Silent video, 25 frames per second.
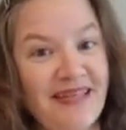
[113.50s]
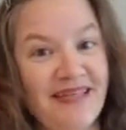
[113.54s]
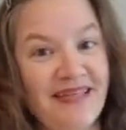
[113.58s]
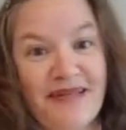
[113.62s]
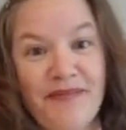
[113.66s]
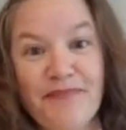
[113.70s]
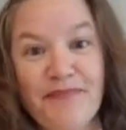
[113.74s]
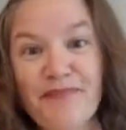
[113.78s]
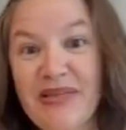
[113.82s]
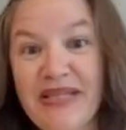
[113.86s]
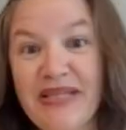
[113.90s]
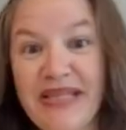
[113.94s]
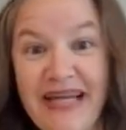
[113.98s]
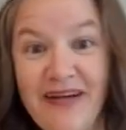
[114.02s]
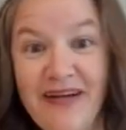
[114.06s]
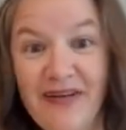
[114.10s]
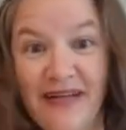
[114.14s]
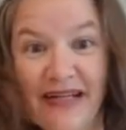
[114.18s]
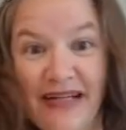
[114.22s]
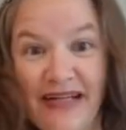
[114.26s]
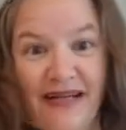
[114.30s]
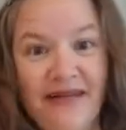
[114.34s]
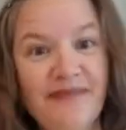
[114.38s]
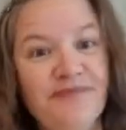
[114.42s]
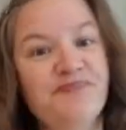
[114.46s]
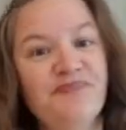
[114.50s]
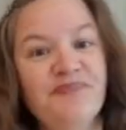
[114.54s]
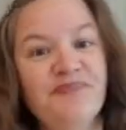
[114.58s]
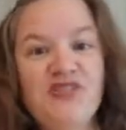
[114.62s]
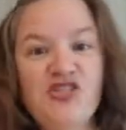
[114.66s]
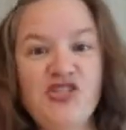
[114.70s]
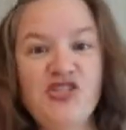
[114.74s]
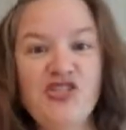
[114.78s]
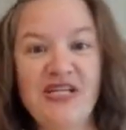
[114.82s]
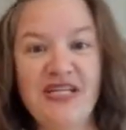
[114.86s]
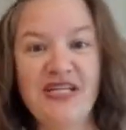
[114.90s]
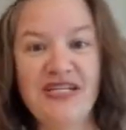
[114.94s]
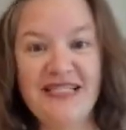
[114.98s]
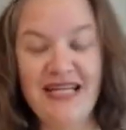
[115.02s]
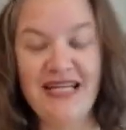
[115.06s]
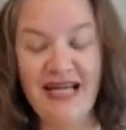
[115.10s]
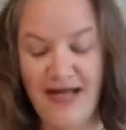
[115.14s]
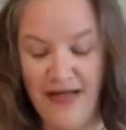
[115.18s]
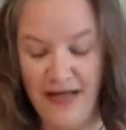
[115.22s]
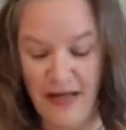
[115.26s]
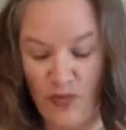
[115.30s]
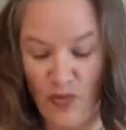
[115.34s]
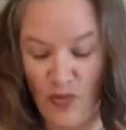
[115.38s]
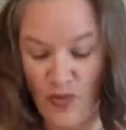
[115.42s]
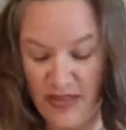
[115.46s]
malaria, gin and
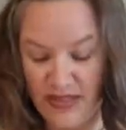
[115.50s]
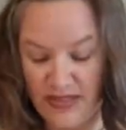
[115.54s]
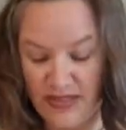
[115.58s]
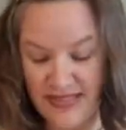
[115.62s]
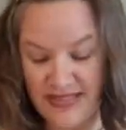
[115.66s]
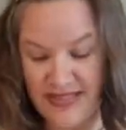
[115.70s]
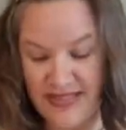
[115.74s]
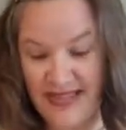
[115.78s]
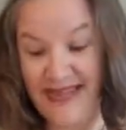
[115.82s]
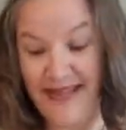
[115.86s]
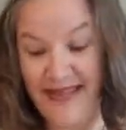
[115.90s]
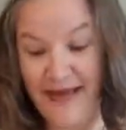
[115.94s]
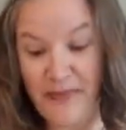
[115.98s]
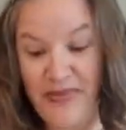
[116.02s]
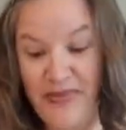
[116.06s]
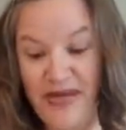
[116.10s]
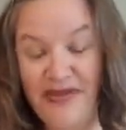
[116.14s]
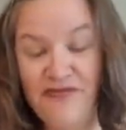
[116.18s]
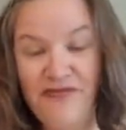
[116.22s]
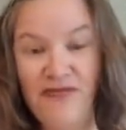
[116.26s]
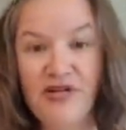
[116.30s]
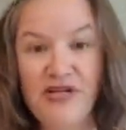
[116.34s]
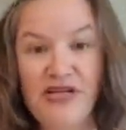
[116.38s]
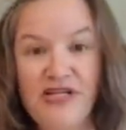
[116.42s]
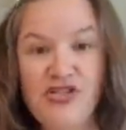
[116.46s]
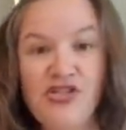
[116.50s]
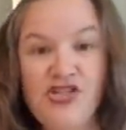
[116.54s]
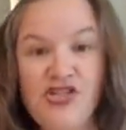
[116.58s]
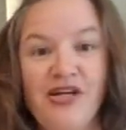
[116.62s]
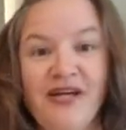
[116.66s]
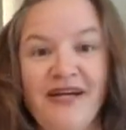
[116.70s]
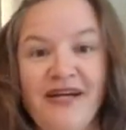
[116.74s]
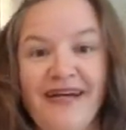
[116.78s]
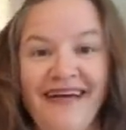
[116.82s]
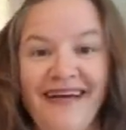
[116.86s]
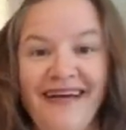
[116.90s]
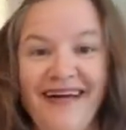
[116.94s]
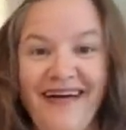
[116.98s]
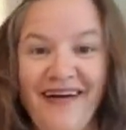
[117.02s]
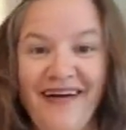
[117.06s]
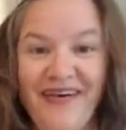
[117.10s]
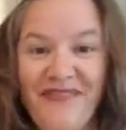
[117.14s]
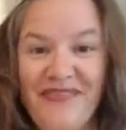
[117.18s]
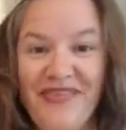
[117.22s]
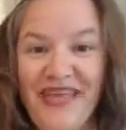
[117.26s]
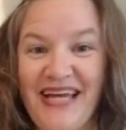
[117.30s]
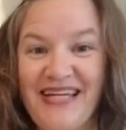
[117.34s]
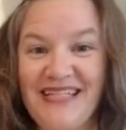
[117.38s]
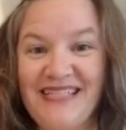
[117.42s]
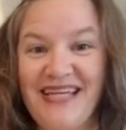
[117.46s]
tonic was the beverage of
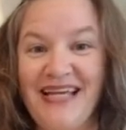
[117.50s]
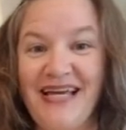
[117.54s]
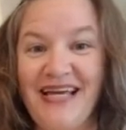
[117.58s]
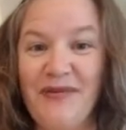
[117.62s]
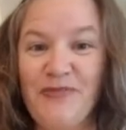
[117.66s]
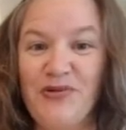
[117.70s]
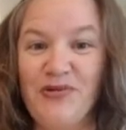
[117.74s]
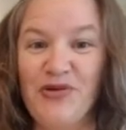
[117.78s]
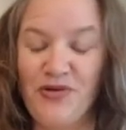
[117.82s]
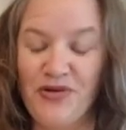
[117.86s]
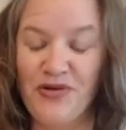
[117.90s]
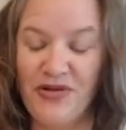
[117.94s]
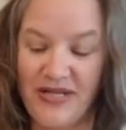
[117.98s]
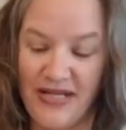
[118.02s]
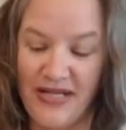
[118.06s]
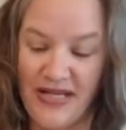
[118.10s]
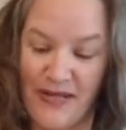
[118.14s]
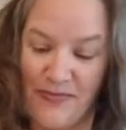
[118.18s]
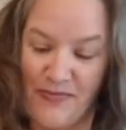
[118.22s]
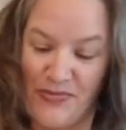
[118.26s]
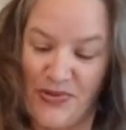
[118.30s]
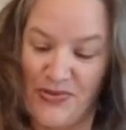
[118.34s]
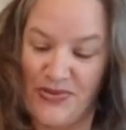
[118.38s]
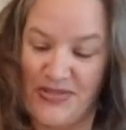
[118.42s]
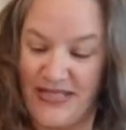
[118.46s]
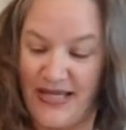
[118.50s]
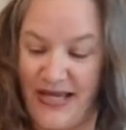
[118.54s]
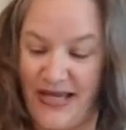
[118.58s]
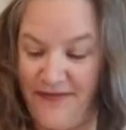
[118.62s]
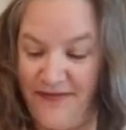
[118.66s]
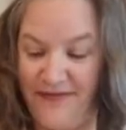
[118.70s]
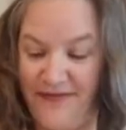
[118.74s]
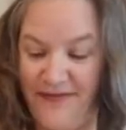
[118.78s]
that time in order to keep you safe.